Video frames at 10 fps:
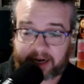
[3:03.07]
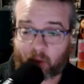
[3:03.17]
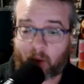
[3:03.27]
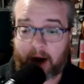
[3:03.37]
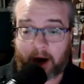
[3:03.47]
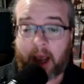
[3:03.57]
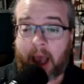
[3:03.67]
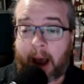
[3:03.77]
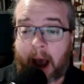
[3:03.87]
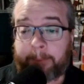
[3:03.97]
where
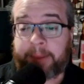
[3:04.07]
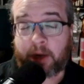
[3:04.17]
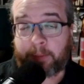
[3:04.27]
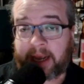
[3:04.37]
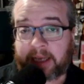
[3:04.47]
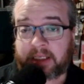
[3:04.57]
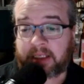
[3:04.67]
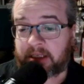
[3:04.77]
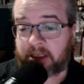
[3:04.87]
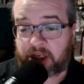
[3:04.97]
Peter
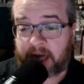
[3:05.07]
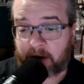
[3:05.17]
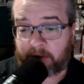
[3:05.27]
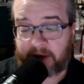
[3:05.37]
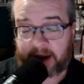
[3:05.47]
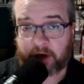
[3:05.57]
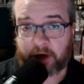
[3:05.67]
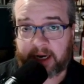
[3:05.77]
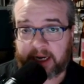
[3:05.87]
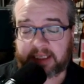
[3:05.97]
Pan's Shadow
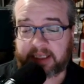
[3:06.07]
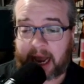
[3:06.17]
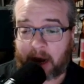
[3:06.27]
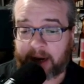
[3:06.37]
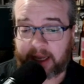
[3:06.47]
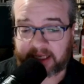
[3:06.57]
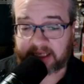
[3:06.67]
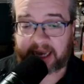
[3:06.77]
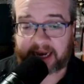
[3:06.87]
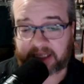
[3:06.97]
Finder is now in this
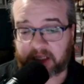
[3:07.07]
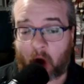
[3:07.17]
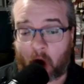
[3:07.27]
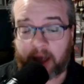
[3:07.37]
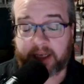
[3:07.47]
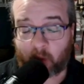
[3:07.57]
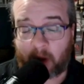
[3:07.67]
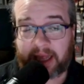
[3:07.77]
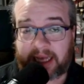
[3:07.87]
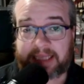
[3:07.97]
deck, as
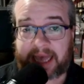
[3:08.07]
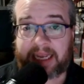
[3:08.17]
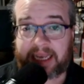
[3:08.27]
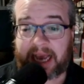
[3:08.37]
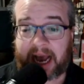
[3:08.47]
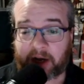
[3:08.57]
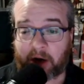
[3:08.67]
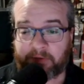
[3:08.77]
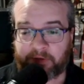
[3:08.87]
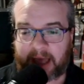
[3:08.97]
well as that
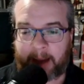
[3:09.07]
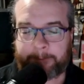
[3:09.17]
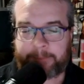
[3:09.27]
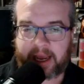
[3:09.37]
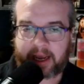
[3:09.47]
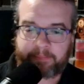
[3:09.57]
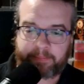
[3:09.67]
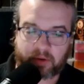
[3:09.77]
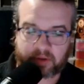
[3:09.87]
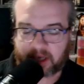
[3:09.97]
Iago for that big
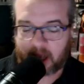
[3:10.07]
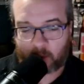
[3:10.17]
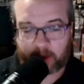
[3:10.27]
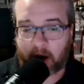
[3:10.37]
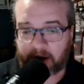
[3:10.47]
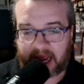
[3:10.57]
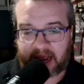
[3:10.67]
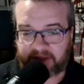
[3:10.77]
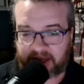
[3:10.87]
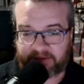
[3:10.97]
boost. We already
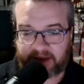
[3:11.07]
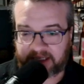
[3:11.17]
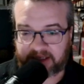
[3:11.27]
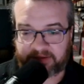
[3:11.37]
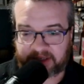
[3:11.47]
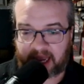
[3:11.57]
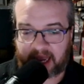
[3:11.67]
have the evasives